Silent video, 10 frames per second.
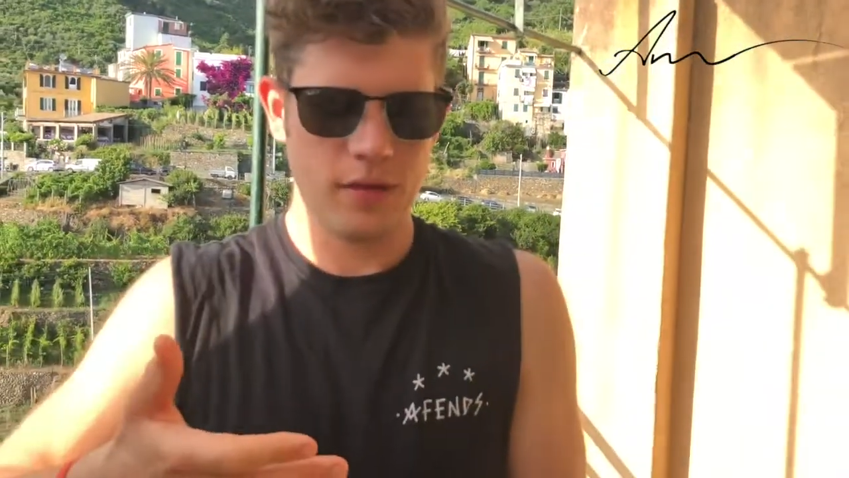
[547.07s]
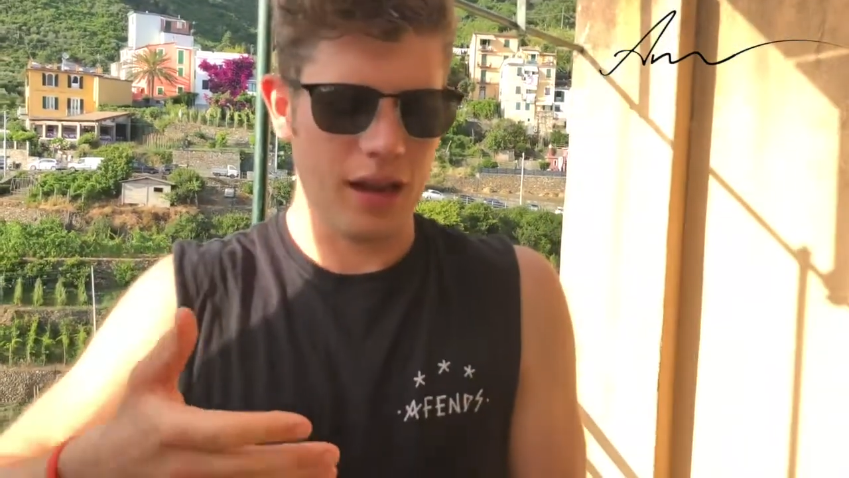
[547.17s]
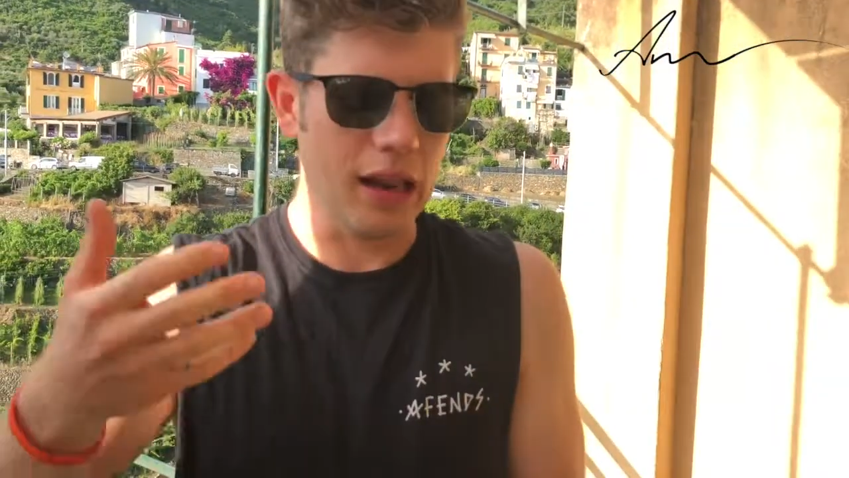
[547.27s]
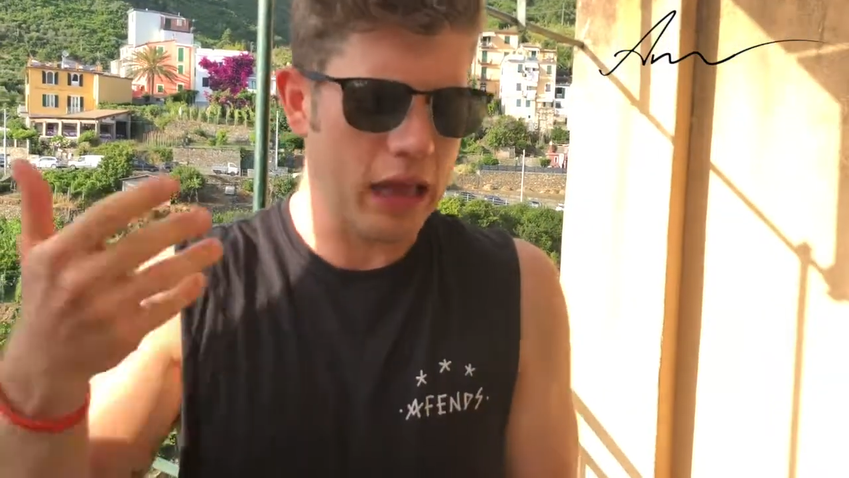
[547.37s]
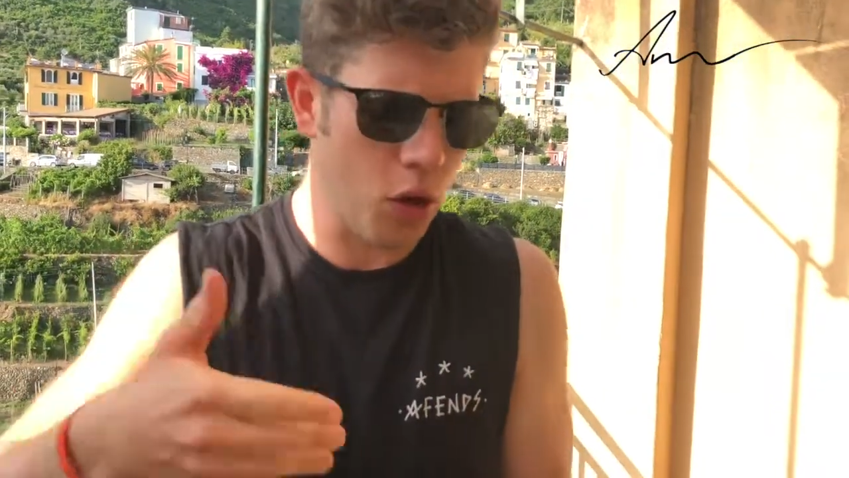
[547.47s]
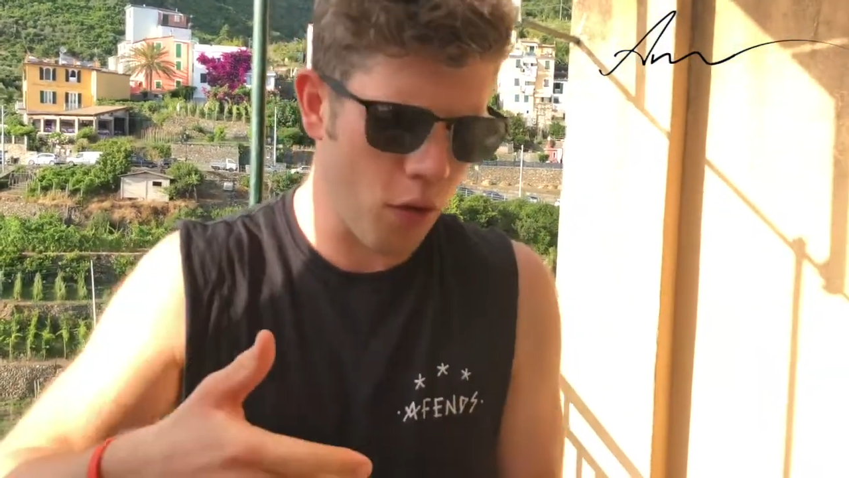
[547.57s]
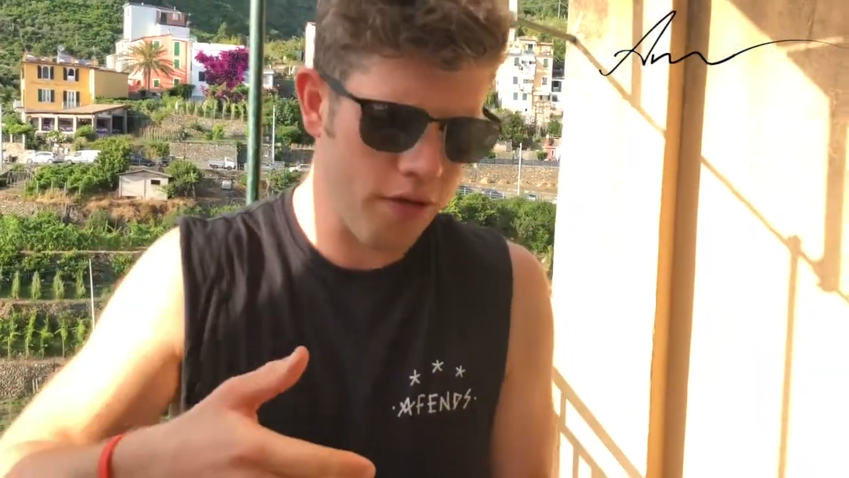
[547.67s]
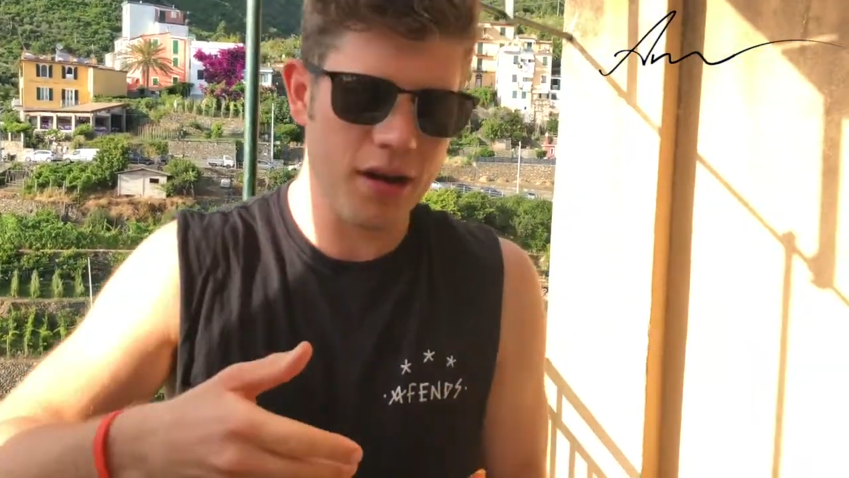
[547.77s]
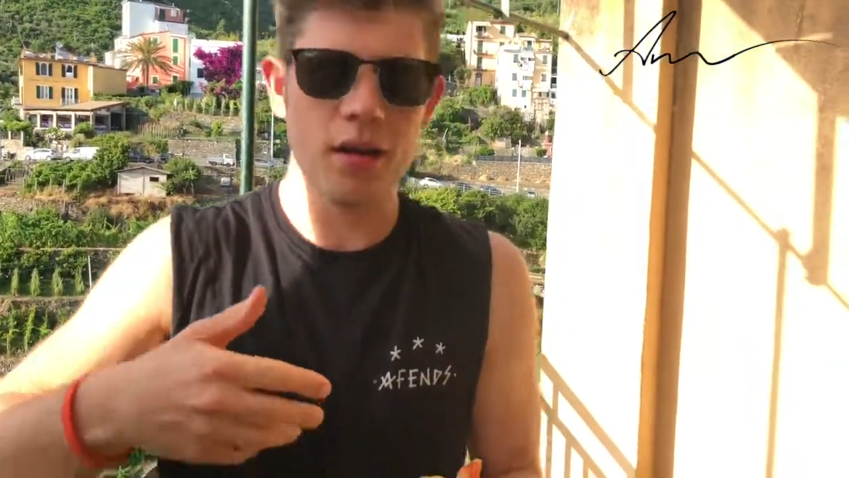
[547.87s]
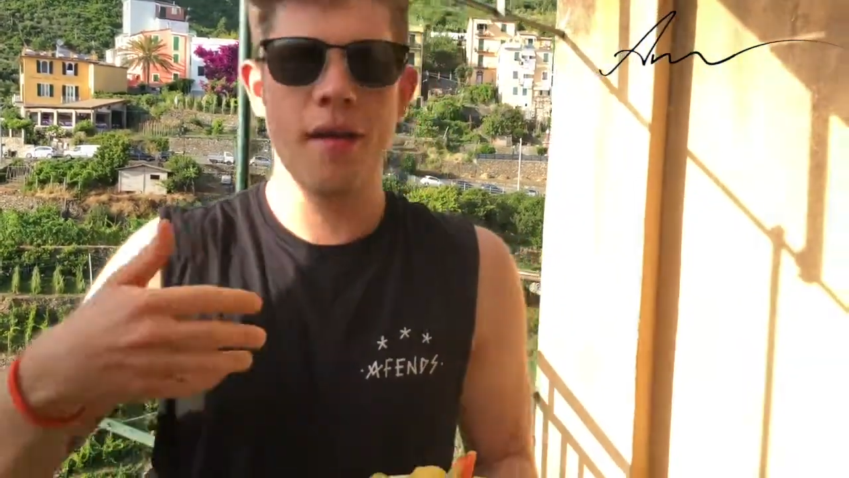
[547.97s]

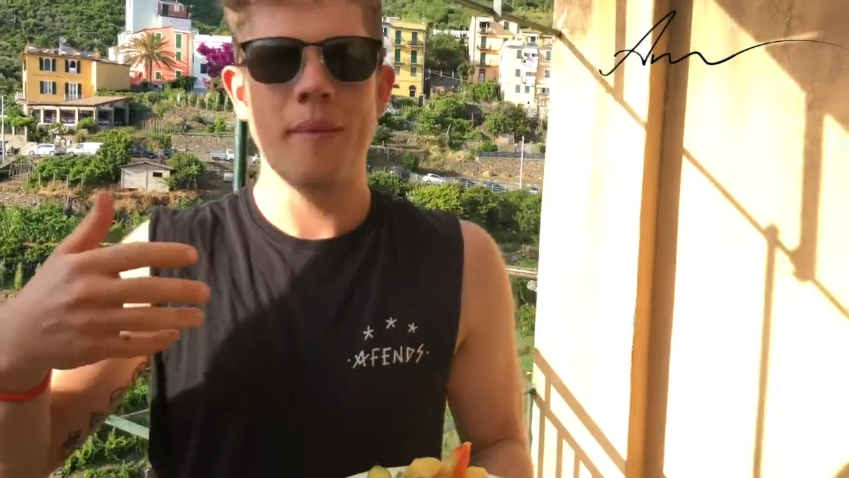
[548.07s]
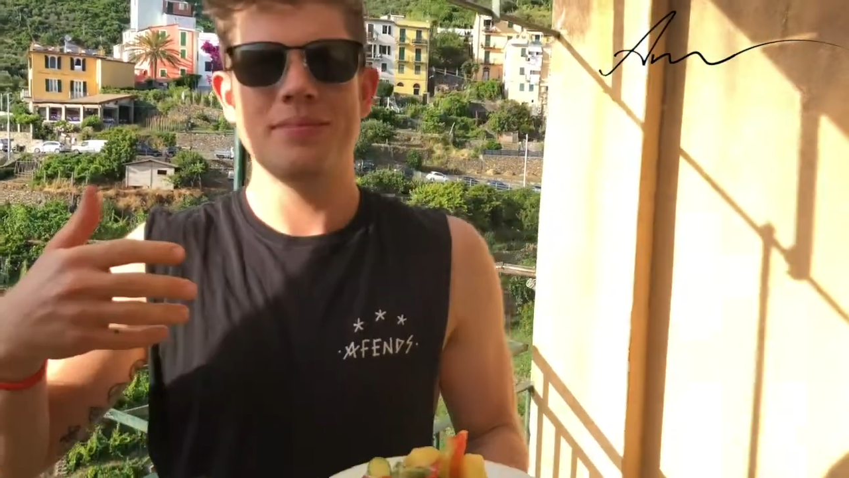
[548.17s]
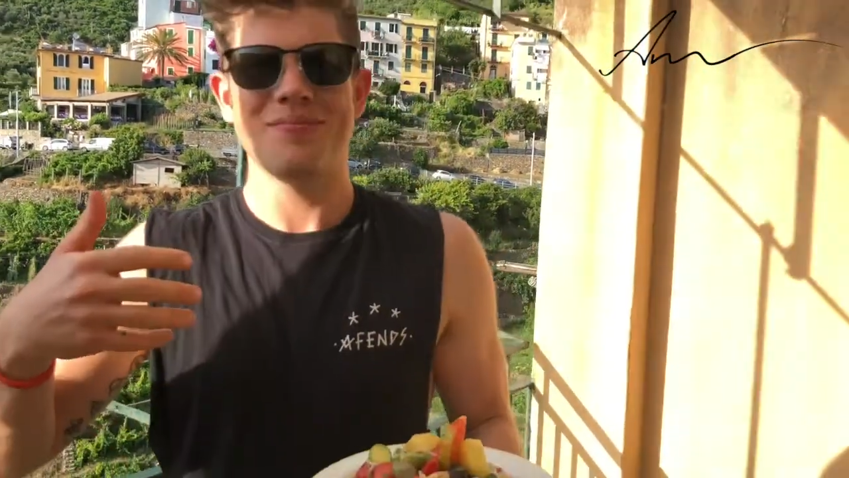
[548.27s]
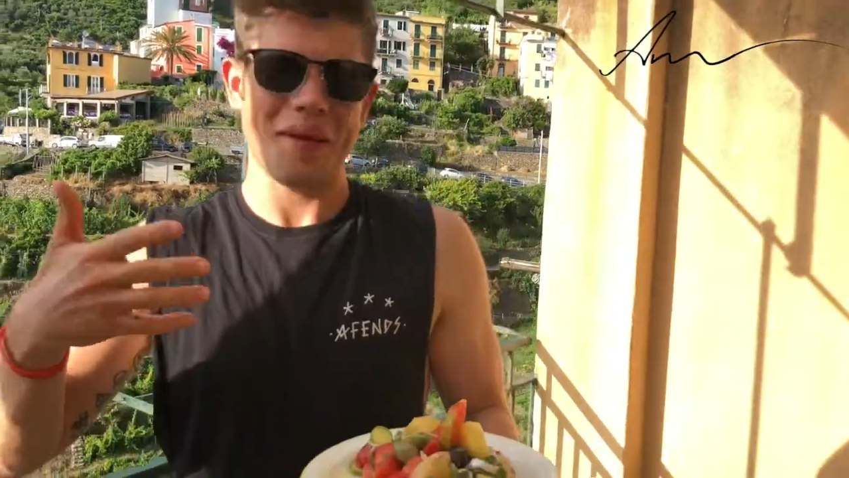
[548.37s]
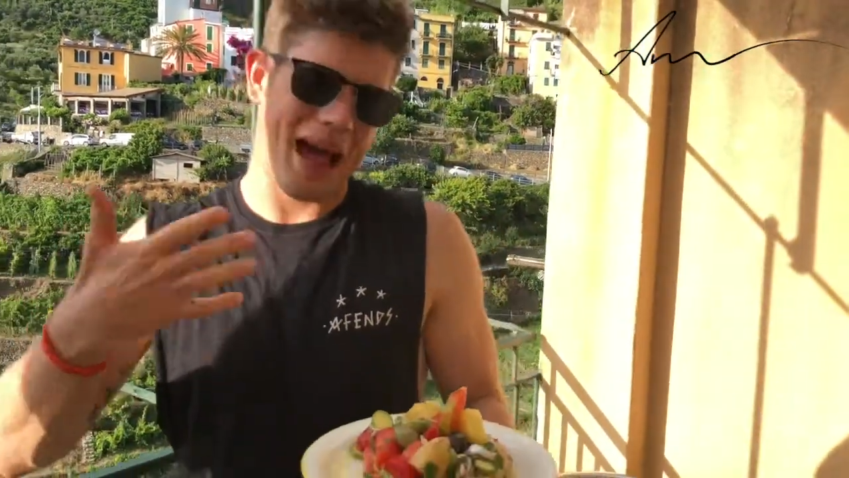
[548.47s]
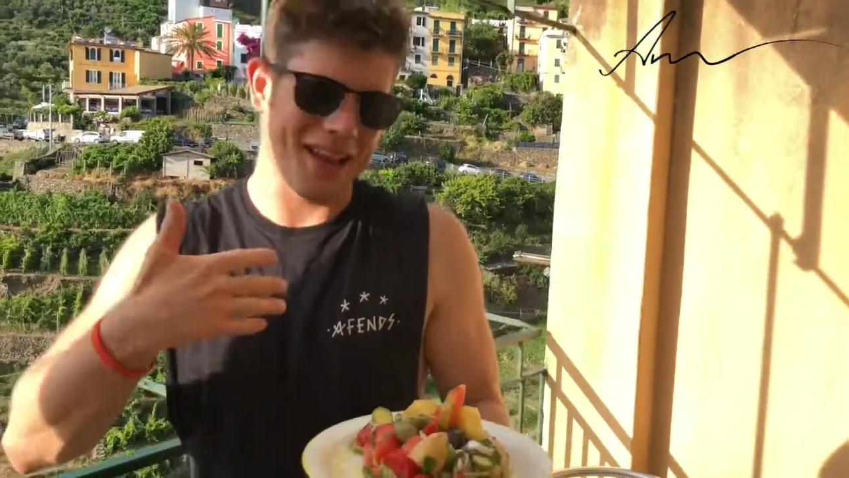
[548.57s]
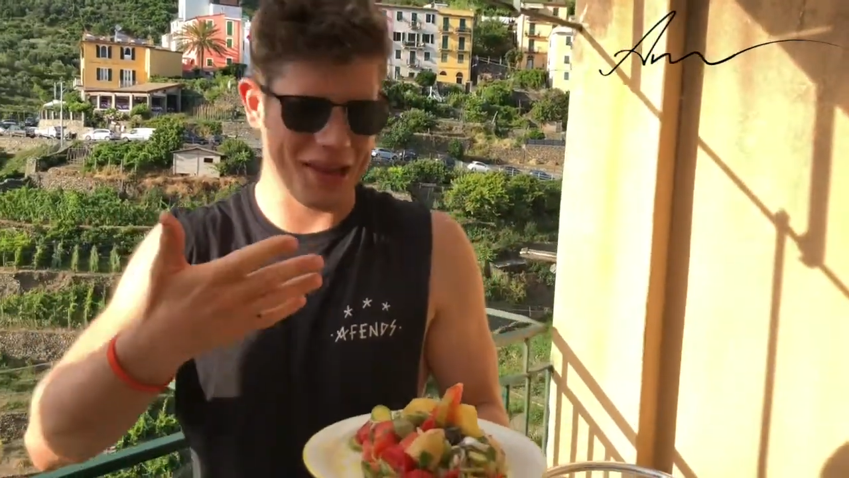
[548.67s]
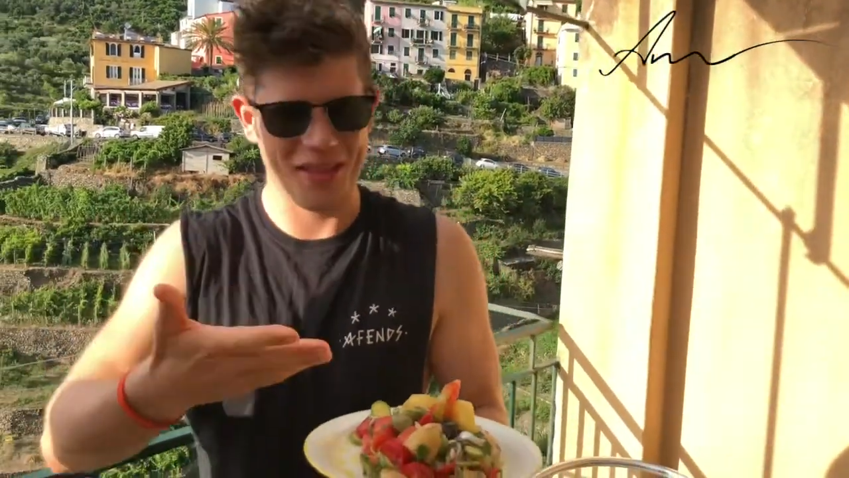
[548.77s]
Ligurian Alex